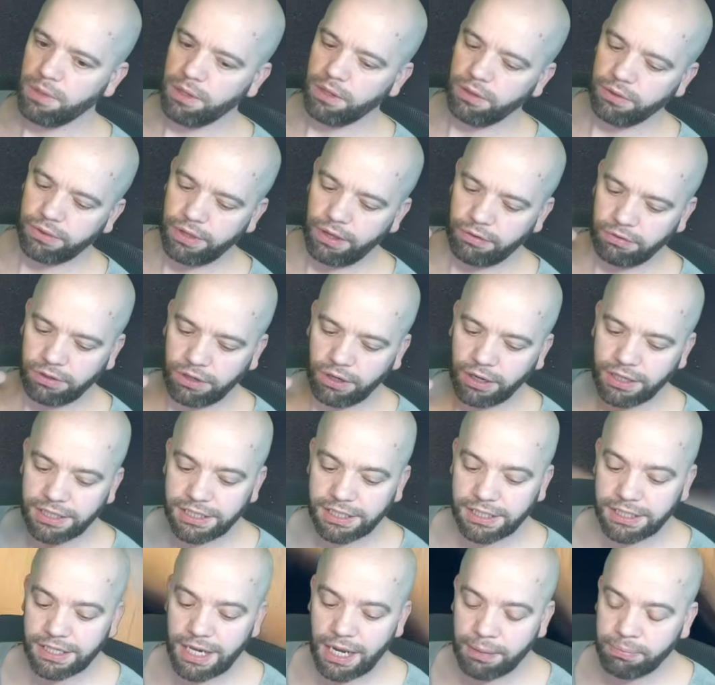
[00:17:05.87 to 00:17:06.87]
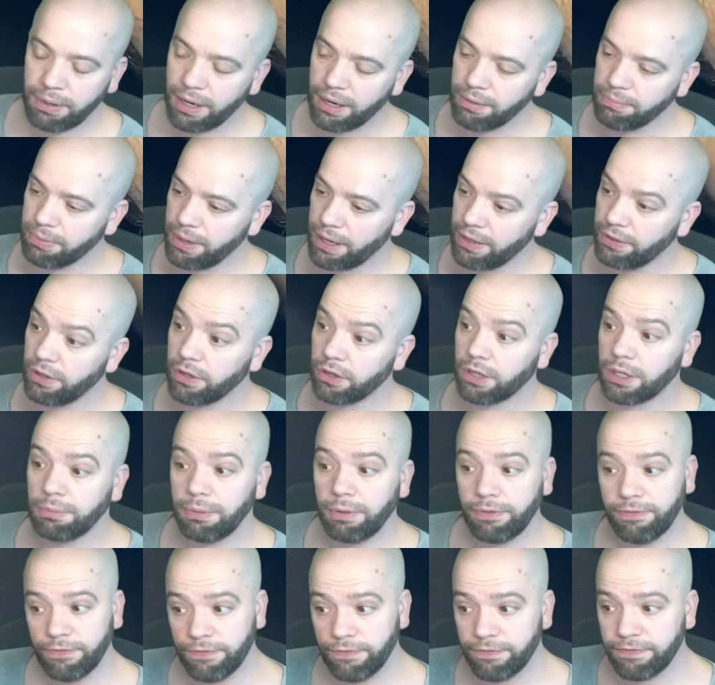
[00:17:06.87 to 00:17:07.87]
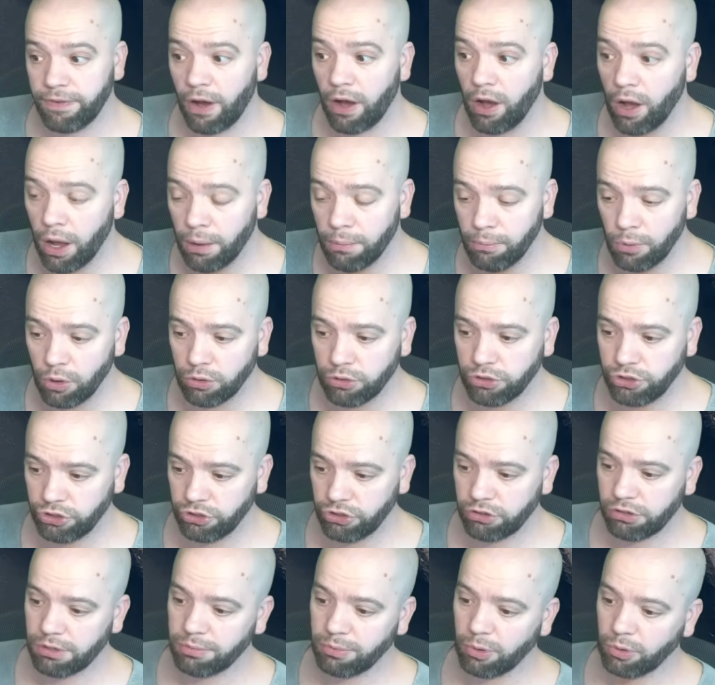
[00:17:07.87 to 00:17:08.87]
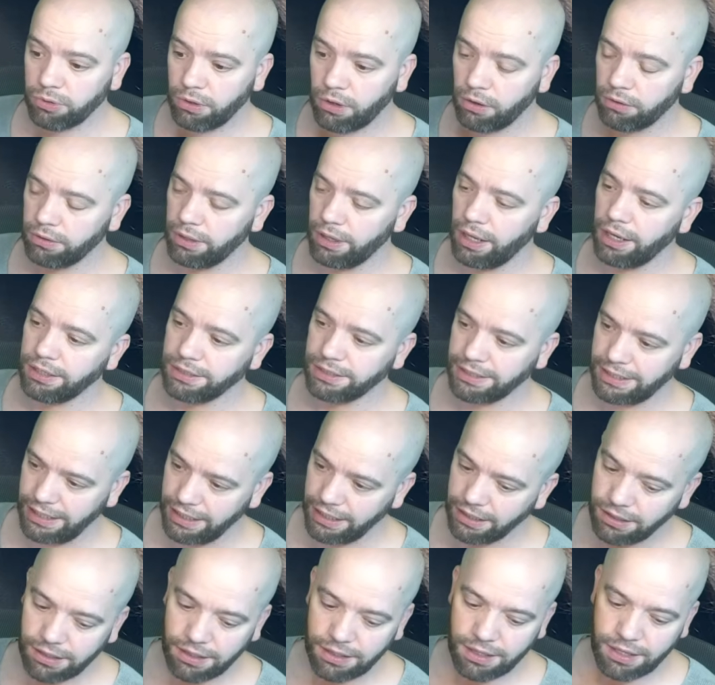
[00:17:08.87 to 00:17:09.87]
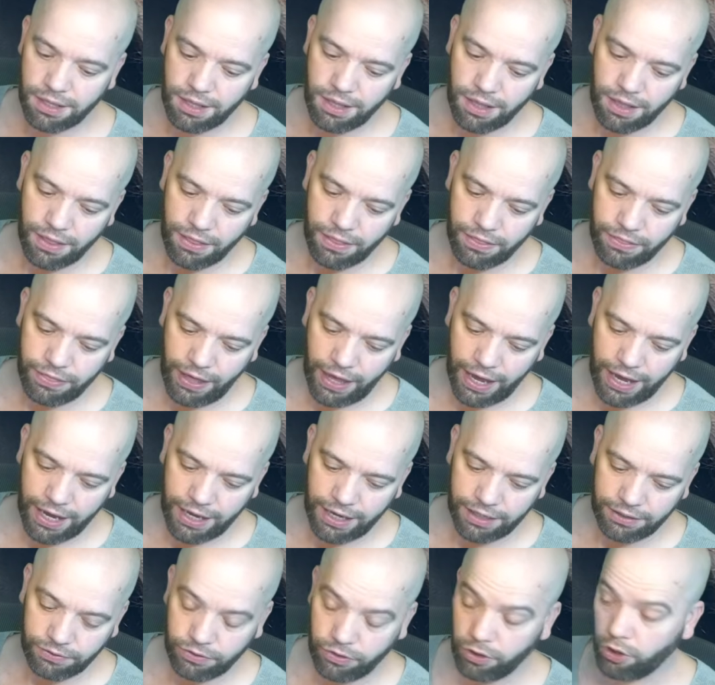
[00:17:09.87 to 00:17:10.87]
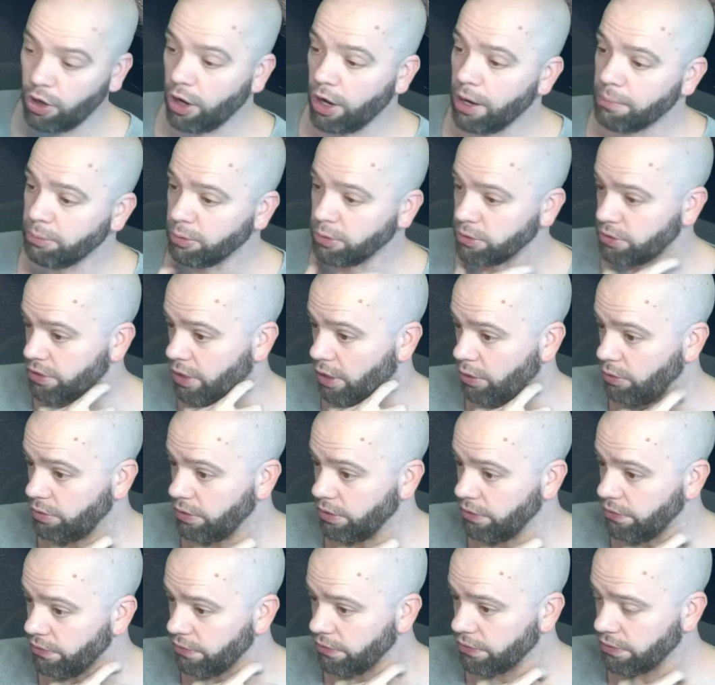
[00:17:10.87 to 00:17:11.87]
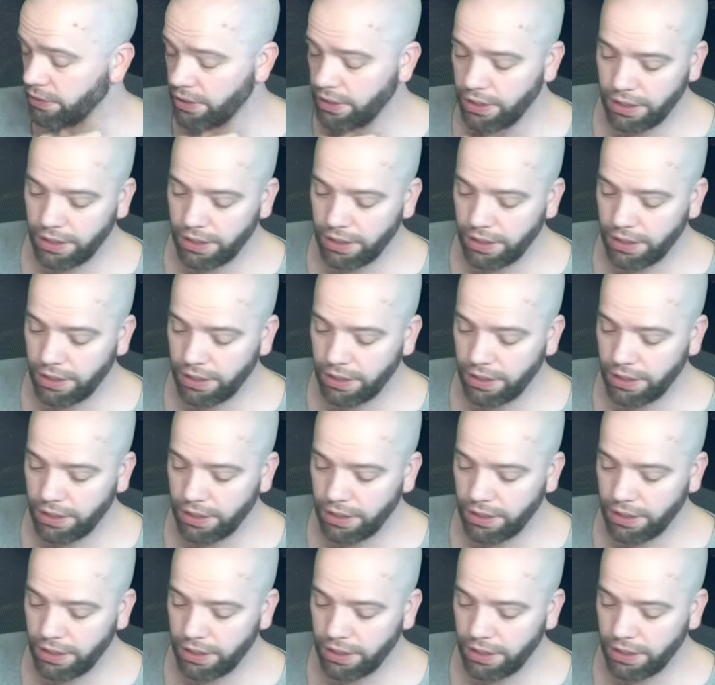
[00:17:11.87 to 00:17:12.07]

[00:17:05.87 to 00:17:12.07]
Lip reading: They're a nice step up, and they're going to be far more durable and long-lasting than the cardboard tokens.